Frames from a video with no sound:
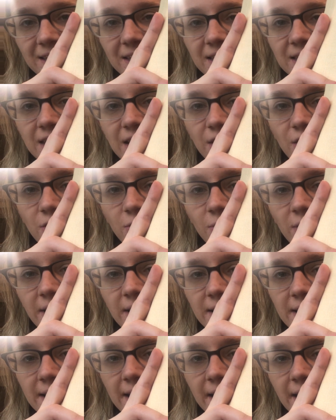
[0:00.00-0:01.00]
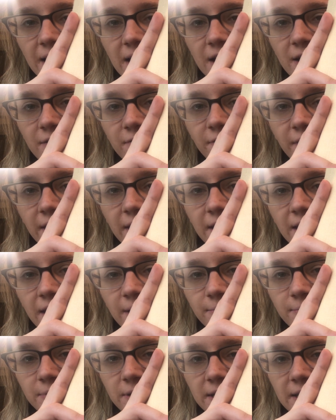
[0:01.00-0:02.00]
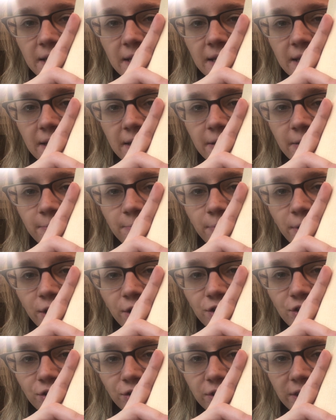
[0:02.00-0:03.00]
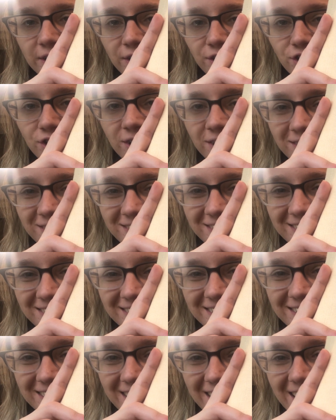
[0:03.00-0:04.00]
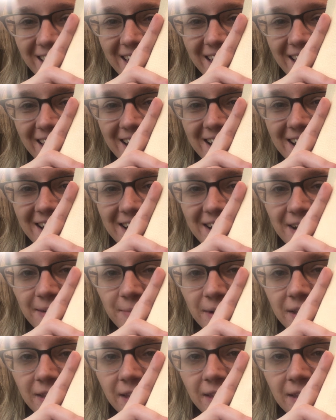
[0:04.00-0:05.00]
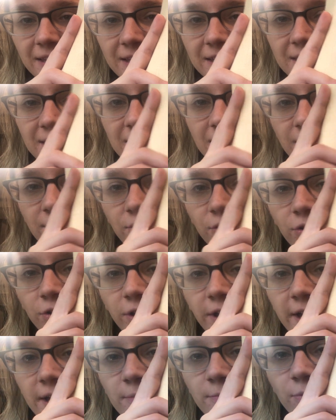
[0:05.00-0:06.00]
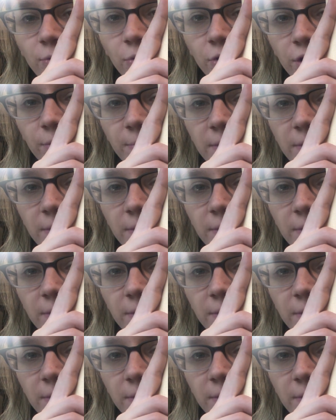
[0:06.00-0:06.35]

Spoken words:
So I have an empty partial dish, and then this little like border